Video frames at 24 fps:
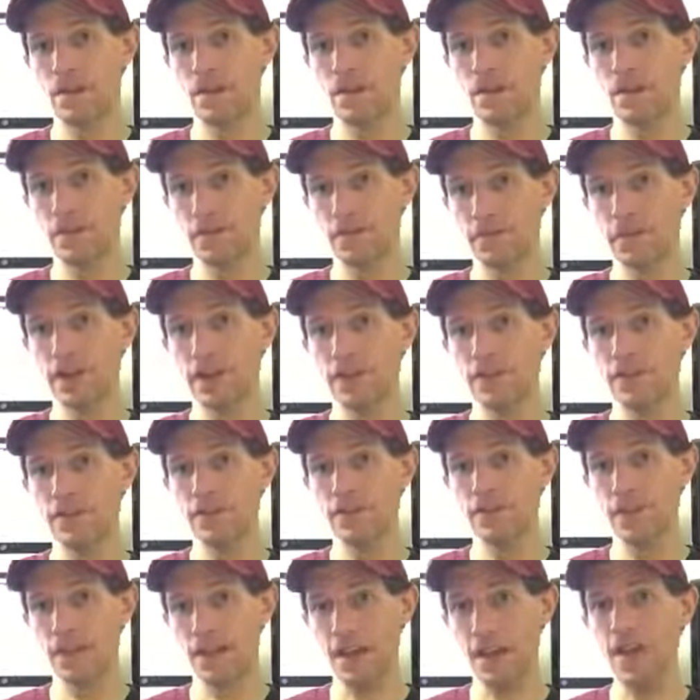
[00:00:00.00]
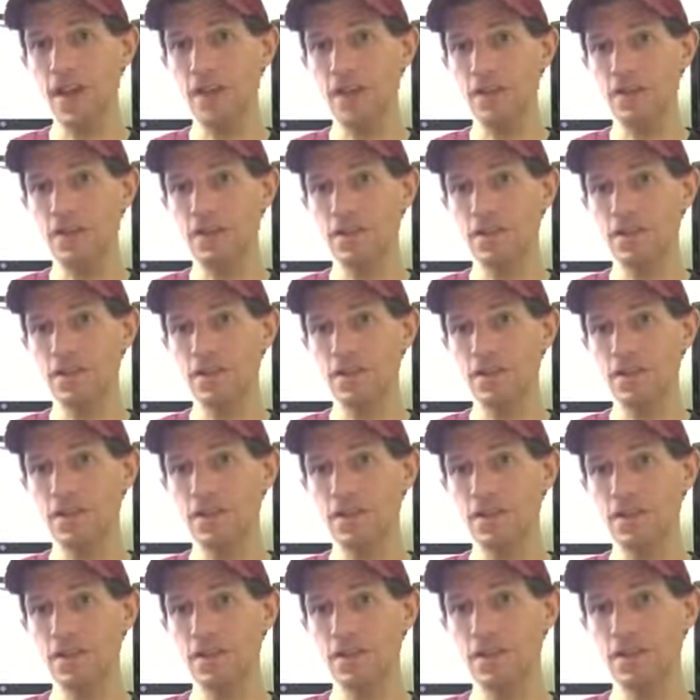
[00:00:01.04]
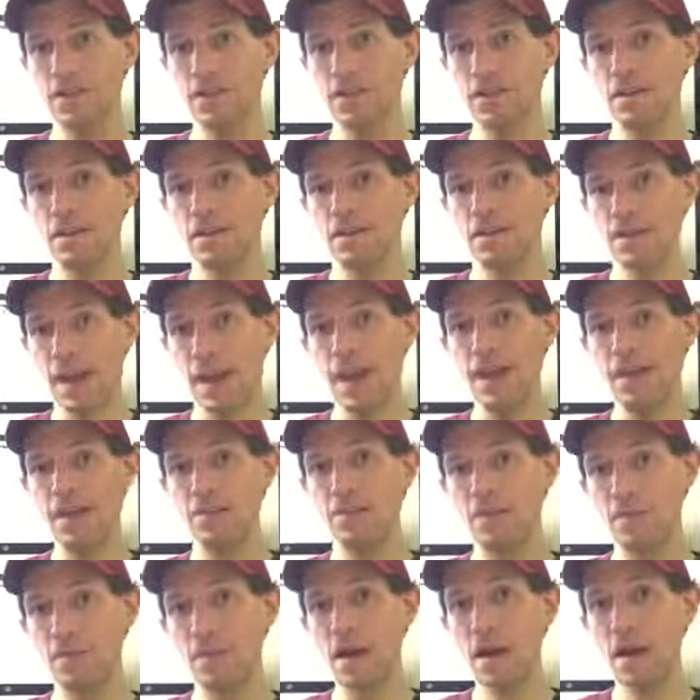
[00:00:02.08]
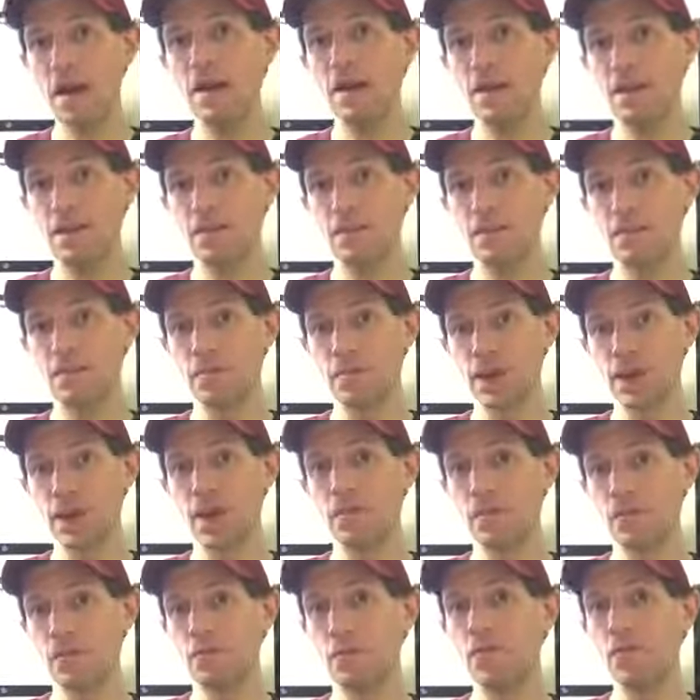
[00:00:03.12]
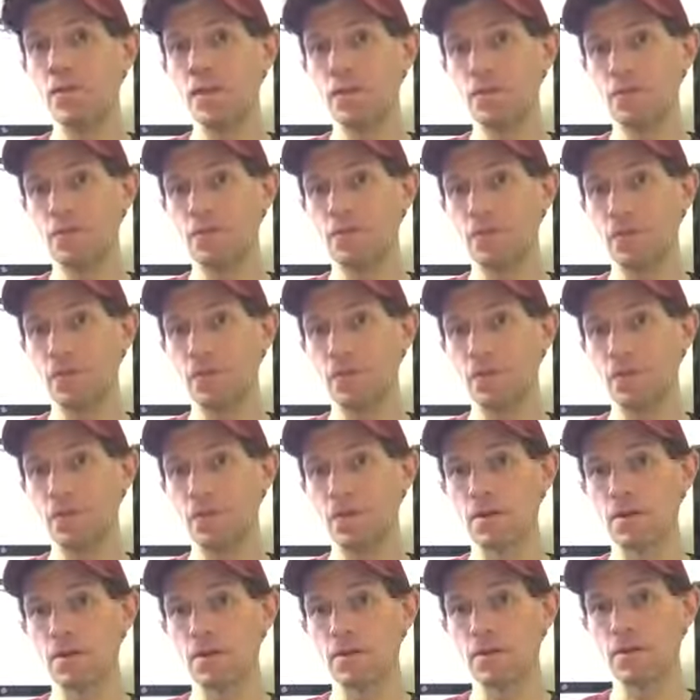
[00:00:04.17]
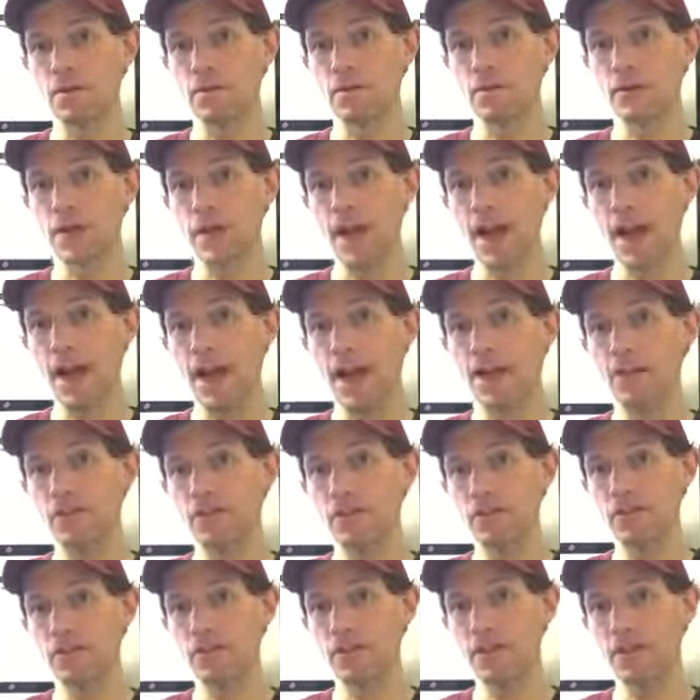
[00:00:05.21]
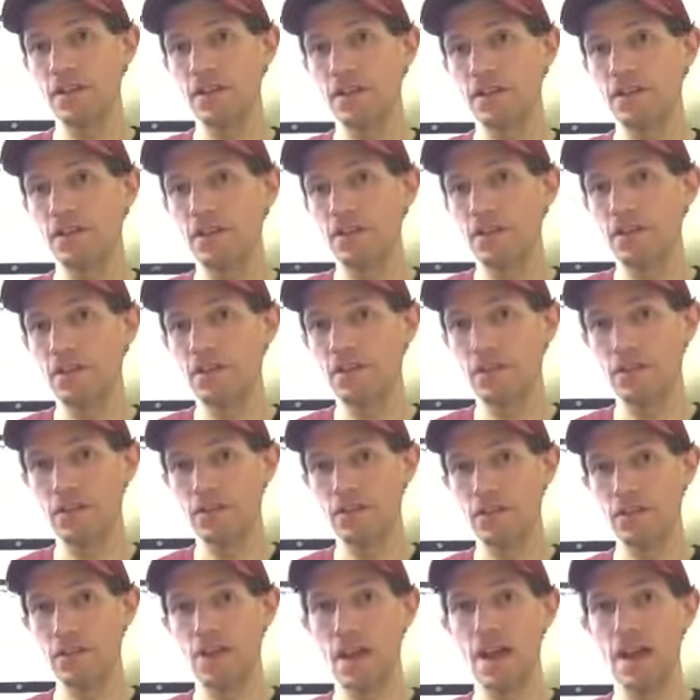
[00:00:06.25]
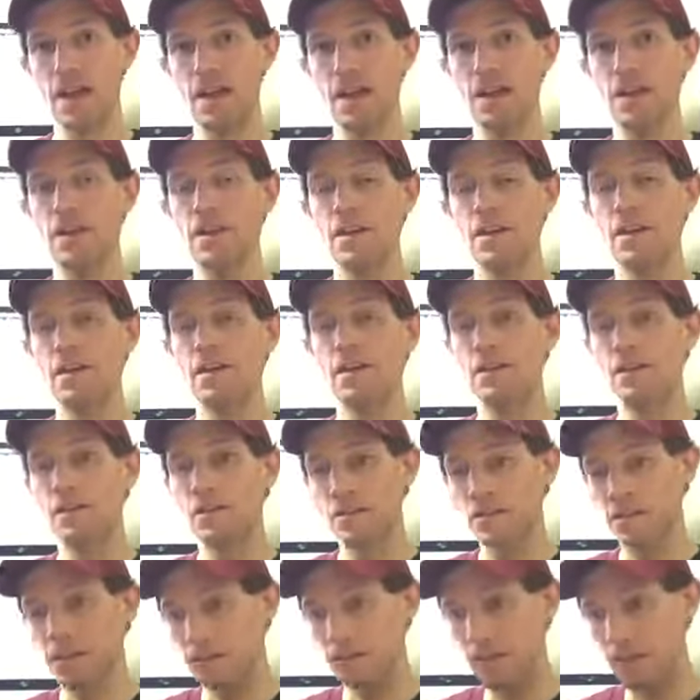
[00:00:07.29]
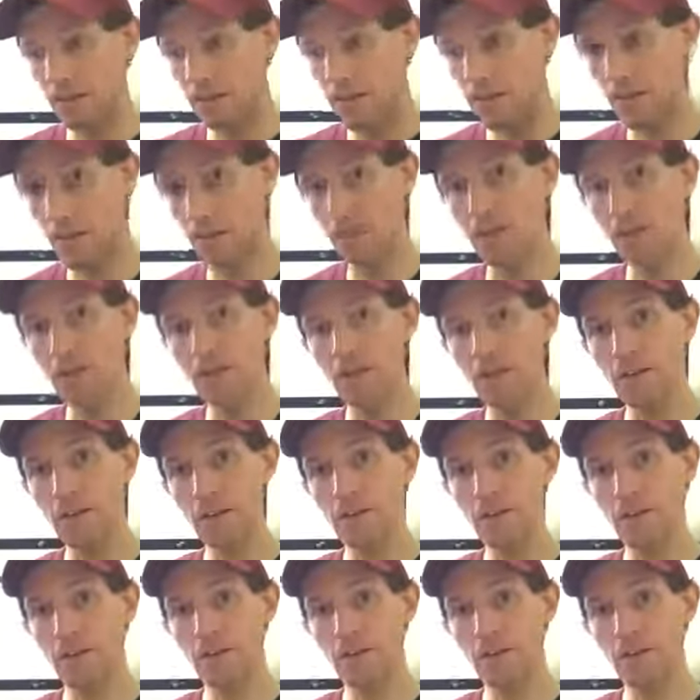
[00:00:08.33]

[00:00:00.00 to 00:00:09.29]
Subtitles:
And if that's the case, then that is the mechanism that I was looking for, that actually would say, kill